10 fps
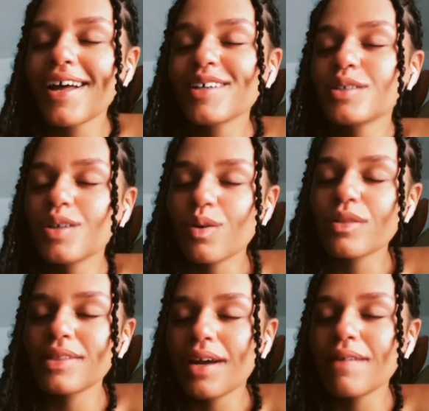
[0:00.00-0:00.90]
so
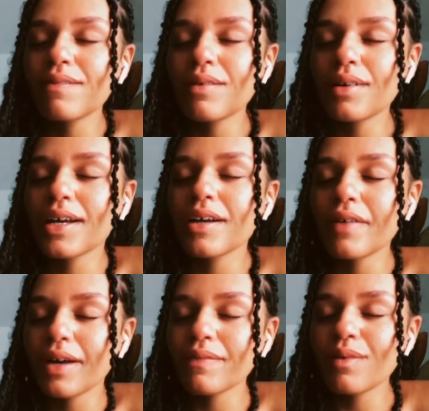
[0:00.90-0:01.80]
thankful and
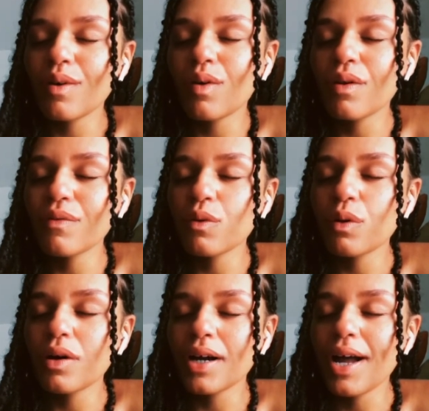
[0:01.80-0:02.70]
grateful
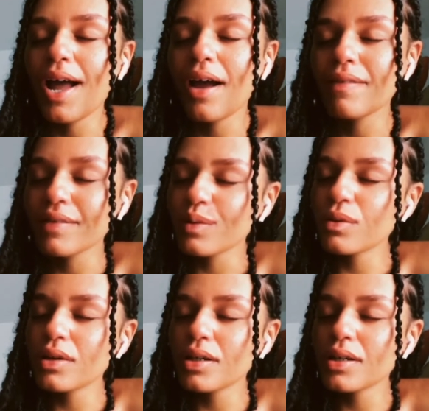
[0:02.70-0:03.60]
for
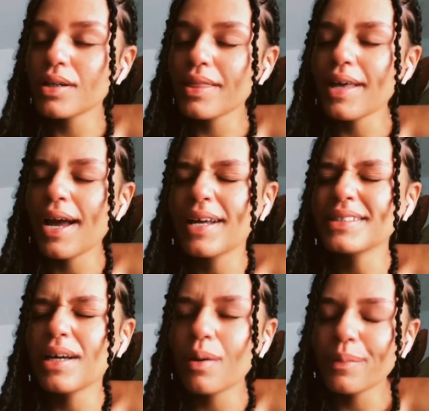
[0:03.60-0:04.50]
everyone that has
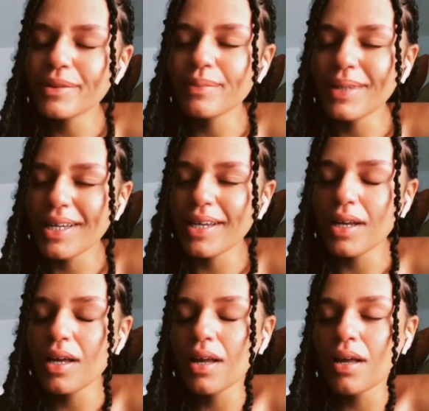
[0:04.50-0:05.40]
helped me
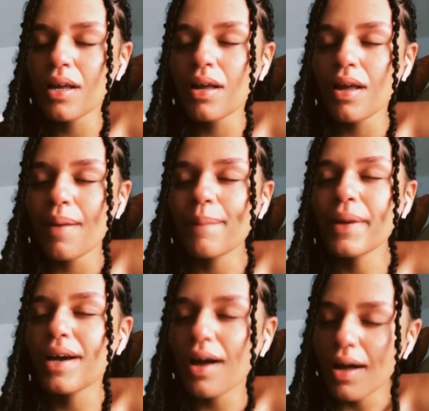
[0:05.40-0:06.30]

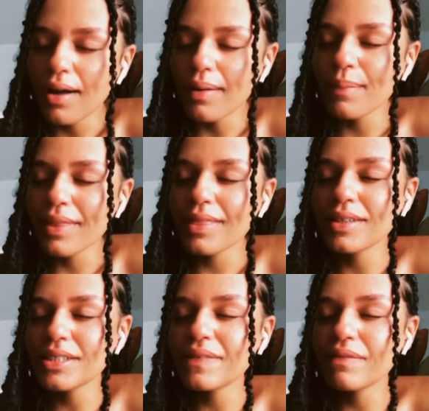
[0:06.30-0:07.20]
become
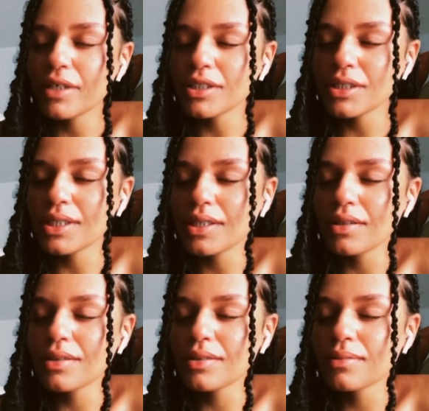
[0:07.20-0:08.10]
this version.
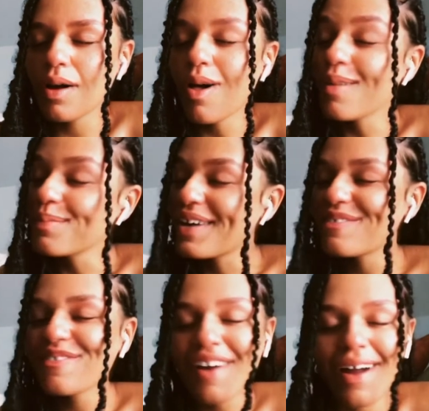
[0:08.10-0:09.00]
All my
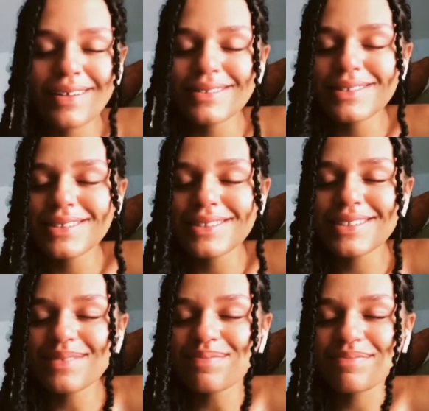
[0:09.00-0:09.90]

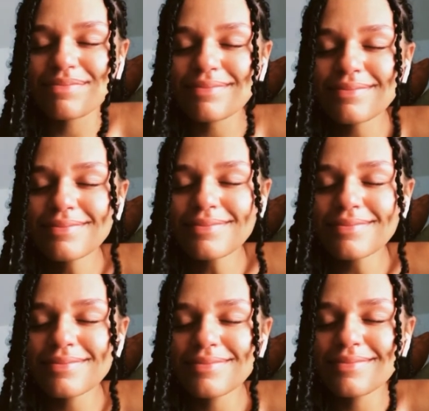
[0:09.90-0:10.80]
friends,
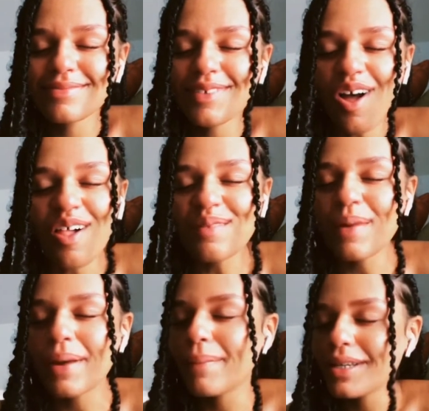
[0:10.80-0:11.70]
all of
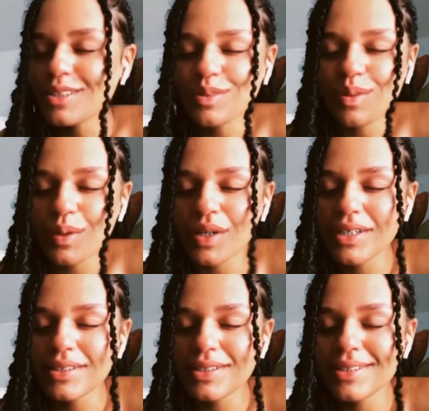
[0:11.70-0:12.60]
my
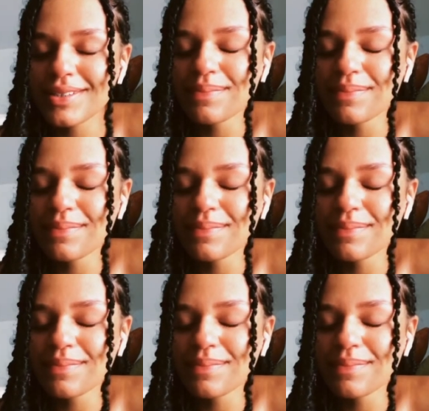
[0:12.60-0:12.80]
mentors,